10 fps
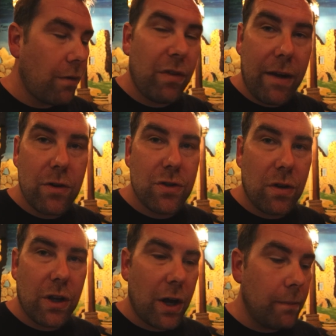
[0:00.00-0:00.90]
Flavor's
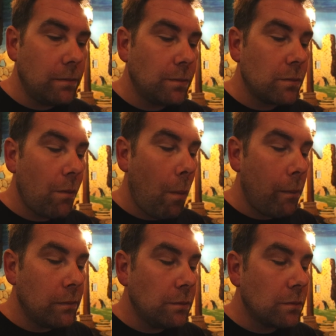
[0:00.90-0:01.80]
really good. how much of
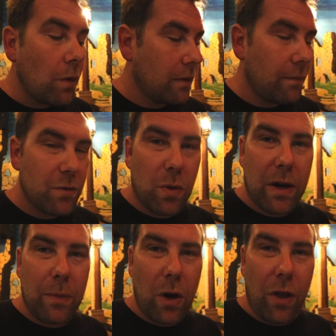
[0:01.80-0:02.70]
this to put in. So we're
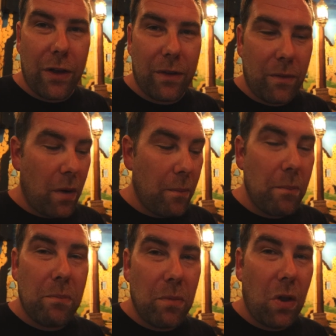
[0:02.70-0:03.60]
gonna put all the,
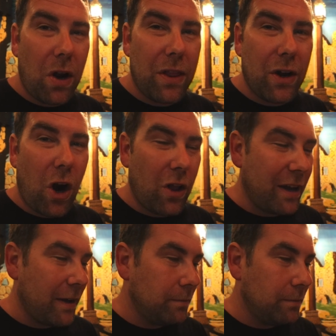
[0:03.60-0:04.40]
well, a lot of the garlic.